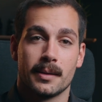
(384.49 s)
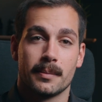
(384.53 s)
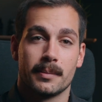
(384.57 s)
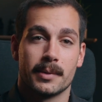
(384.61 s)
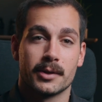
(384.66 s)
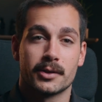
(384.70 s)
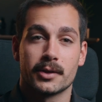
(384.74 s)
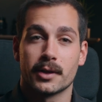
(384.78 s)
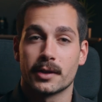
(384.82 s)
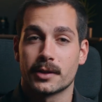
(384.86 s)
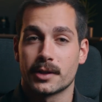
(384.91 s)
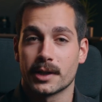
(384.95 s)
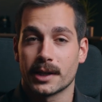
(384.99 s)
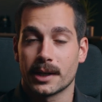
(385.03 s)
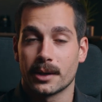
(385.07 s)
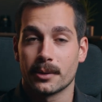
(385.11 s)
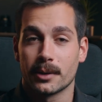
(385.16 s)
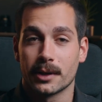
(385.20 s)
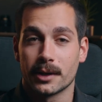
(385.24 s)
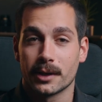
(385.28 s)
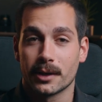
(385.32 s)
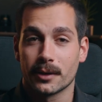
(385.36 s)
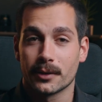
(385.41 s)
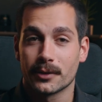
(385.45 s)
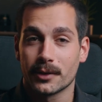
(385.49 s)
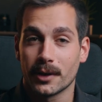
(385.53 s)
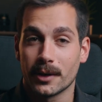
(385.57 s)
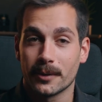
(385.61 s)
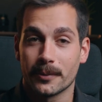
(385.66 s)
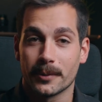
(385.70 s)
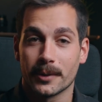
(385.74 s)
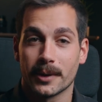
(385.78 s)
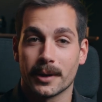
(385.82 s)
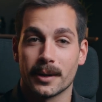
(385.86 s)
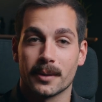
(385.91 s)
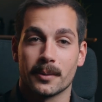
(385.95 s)
be sure to check out Indigo
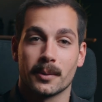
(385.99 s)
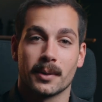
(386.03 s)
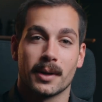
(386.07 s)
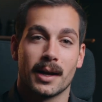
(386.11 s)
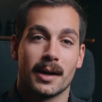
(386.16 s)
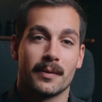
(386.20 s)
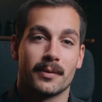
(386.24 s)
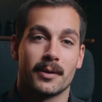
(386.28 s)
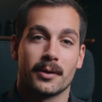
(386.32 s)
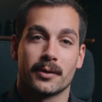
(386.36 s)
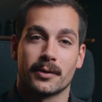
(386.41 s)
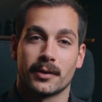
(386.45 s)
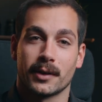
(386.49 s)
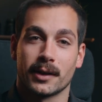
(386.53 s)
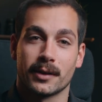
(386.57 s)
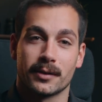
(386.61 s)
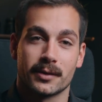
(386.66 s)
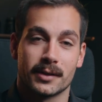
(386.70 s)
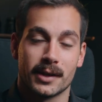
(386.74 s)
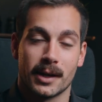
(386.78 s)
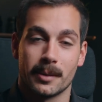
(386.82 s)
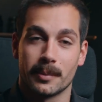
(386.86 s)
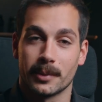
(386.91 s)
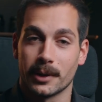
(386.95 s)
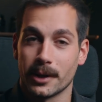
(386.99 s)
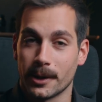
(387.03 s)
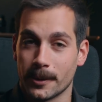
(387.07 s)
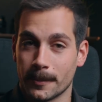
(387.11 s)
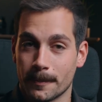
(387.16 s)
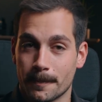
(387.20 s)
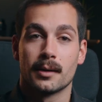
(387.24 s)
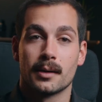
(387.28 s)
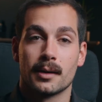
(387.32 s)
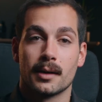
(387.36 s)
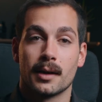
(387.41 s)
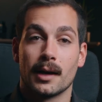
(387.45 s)
Software. We'll have those links down below.